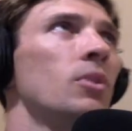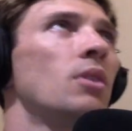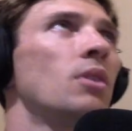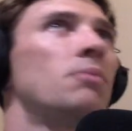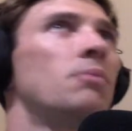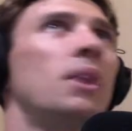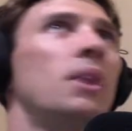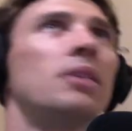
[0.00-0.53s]

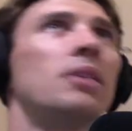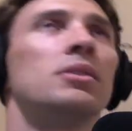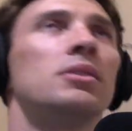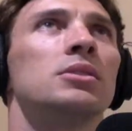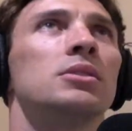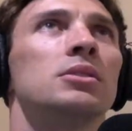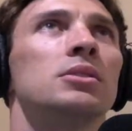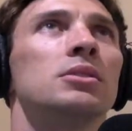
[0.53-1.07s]
man,
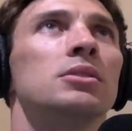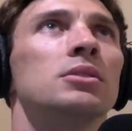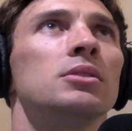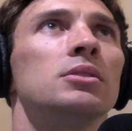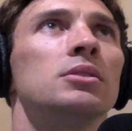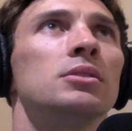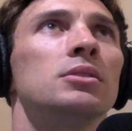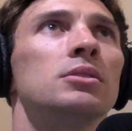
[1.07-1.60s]
there's
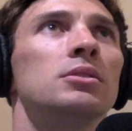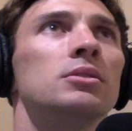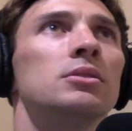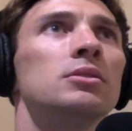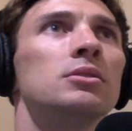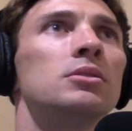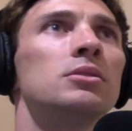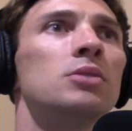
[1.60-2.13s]

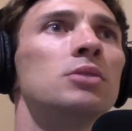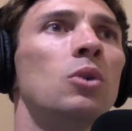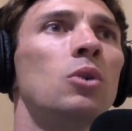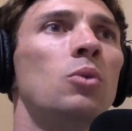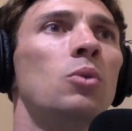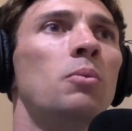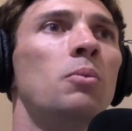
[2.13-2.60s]
so